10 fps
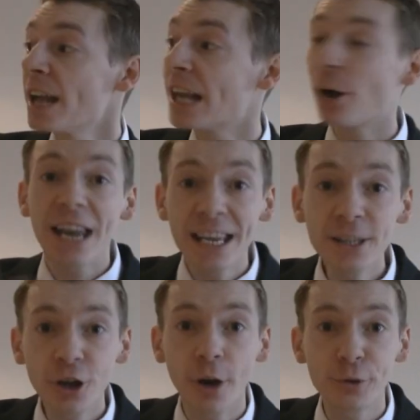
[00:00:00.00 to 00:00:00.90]
Now
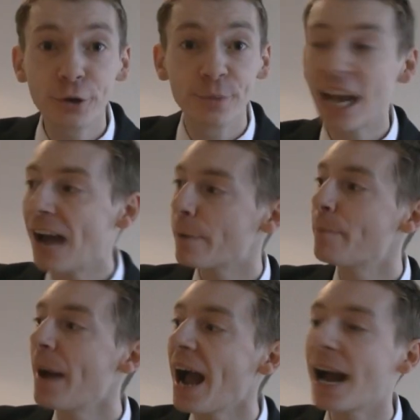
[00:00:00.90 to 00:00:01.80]
in Top Trumps you have
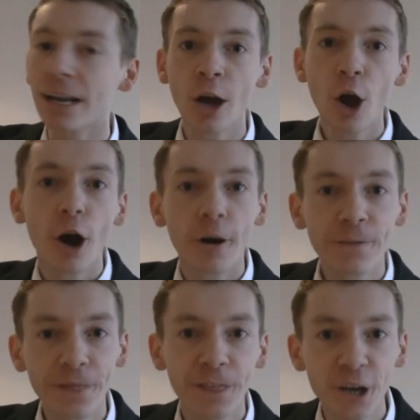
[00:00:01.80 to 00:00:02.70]
a pack
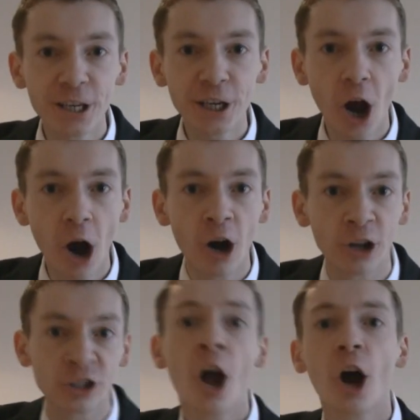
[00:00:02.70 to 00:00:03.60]
of 30
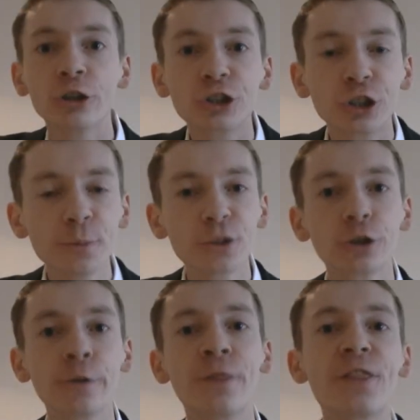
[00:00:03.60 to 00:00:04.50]
cards on some
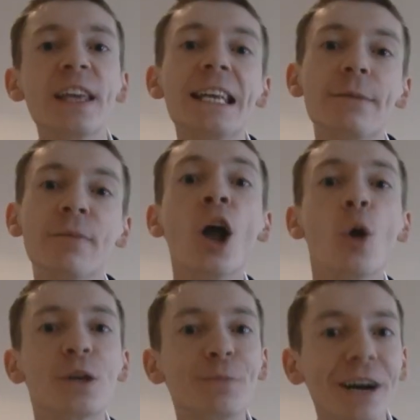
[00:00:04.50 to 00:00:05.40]
sort of theme,
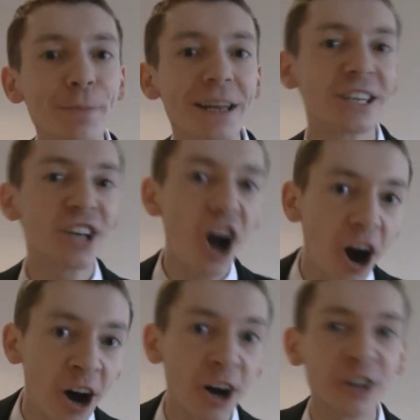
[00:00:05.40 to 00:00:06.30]
which might have been
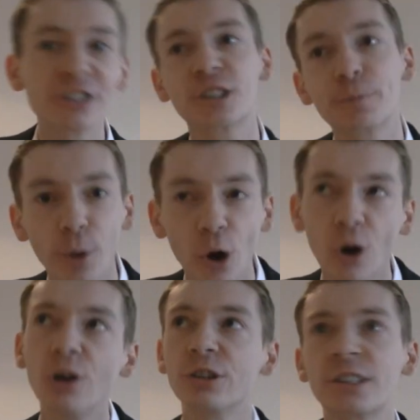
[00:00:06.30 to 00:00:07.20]
cars,
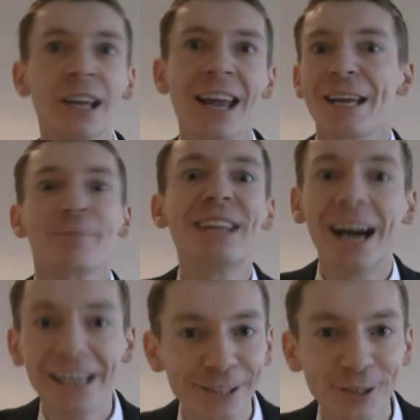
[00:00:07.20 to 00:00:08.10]
sports,
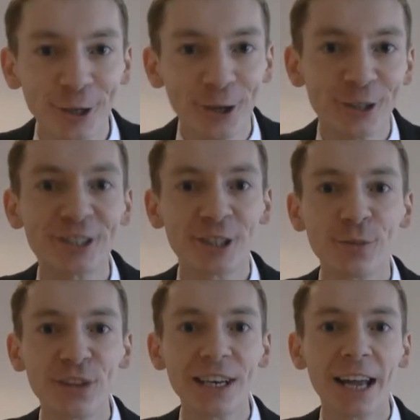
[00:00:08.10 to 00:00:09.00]
dinosaurs,
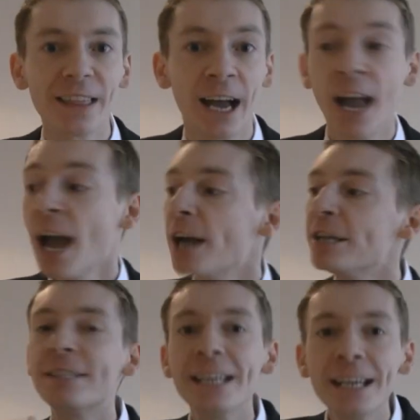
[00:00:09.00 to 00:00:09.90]
something like that.
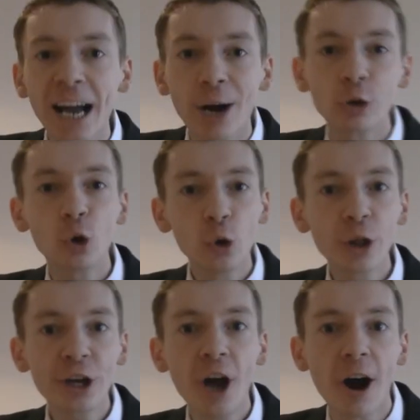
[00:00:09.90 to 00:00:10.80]
And you deal out all
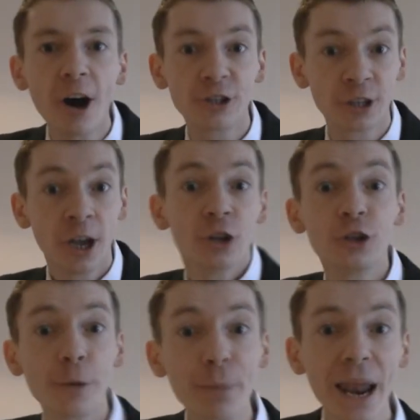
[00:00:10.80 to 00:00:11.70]
the cards
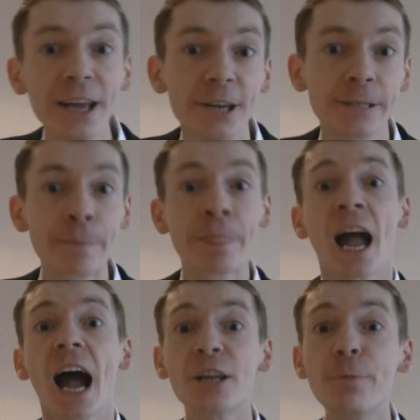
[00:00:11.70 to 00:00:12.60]
to the players,
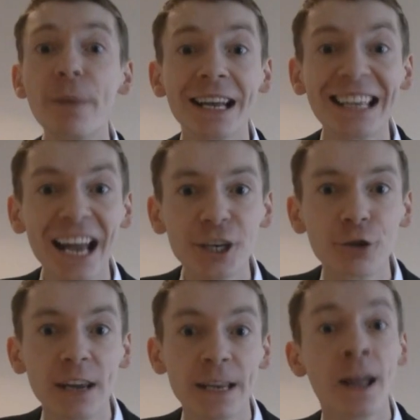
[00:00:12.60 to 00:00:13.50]
and you pick a
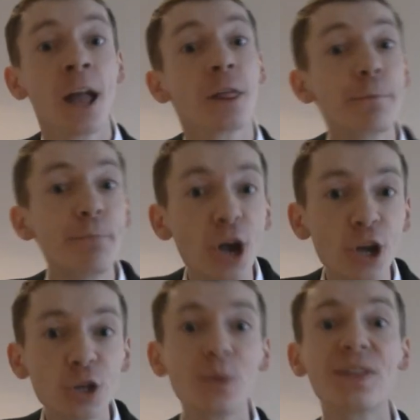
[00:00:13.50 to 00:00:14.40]
category. The
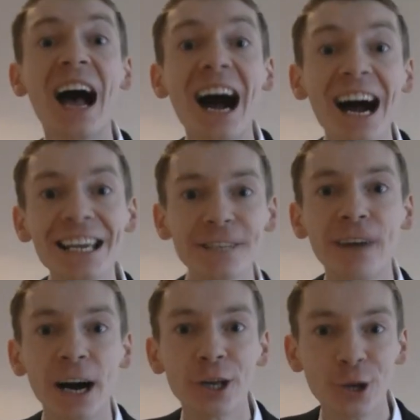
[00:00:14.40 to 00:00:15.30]
person with the highest
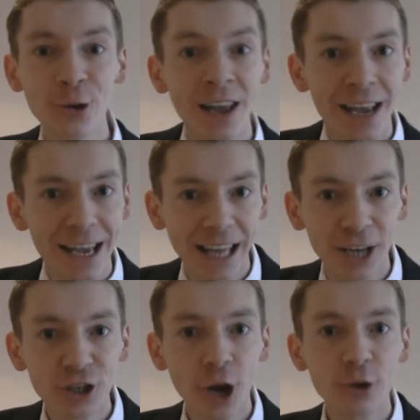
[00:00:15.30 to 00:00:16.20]
value in
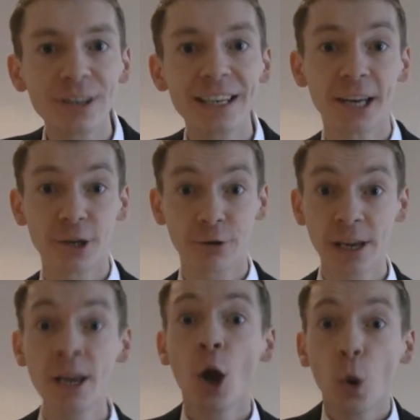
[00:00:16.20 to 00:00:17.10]
that chosen
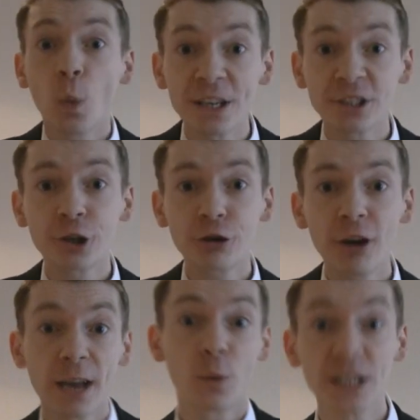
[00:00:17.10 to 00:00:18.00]
category wins the
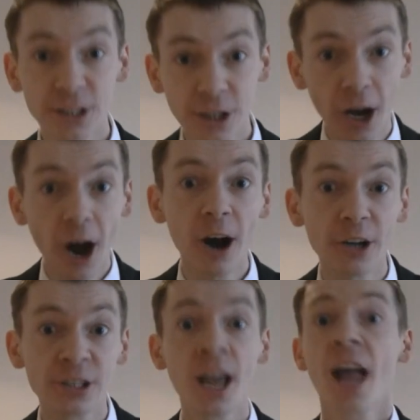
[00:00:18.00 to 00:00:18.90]
trick, wins the
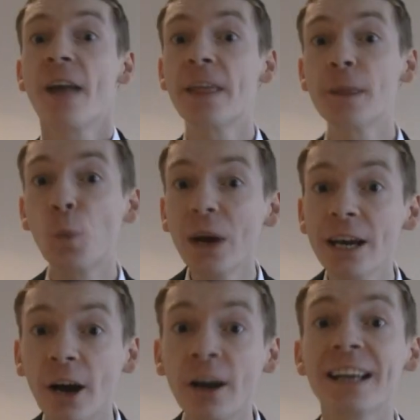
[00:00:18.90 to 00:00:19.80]
card. Then the
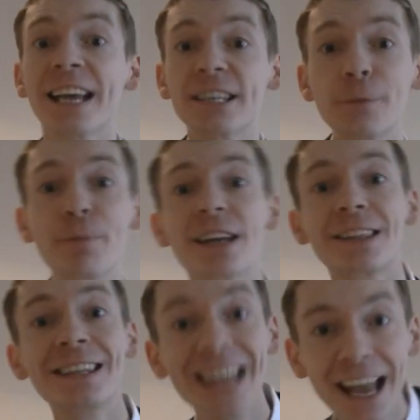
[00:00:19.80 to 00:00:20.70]
winner gets to pick
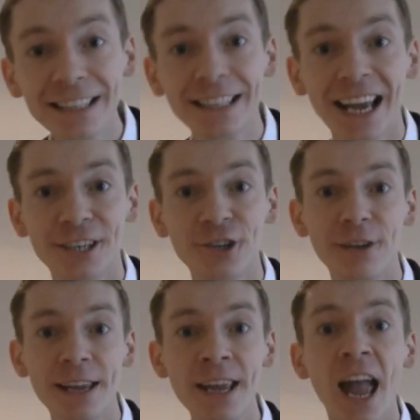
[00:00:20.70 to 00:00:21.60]
the next
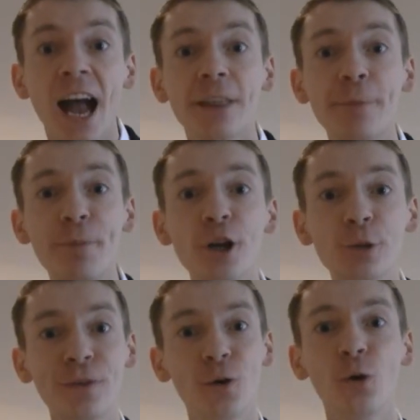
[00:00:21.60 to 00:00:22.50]
category, and the
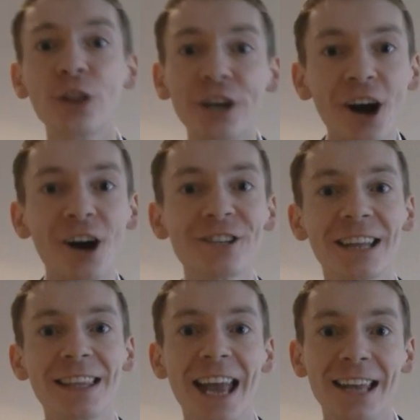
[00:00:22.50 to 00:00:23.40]
person with all the cards
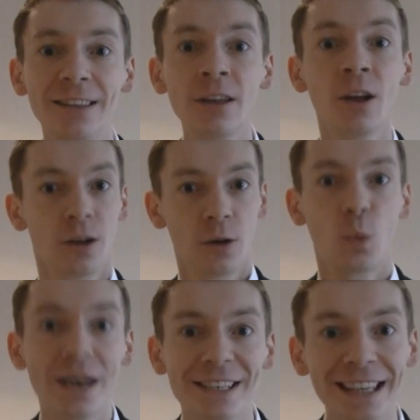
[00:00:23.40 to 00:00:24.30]
at the end
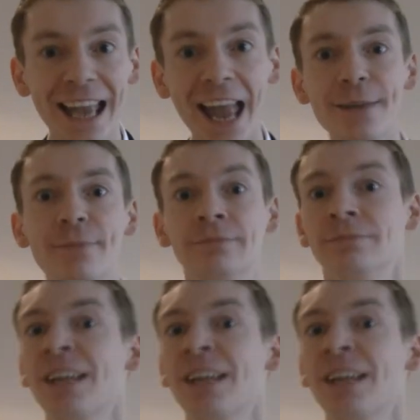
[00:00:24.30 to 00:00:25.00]
wins the game.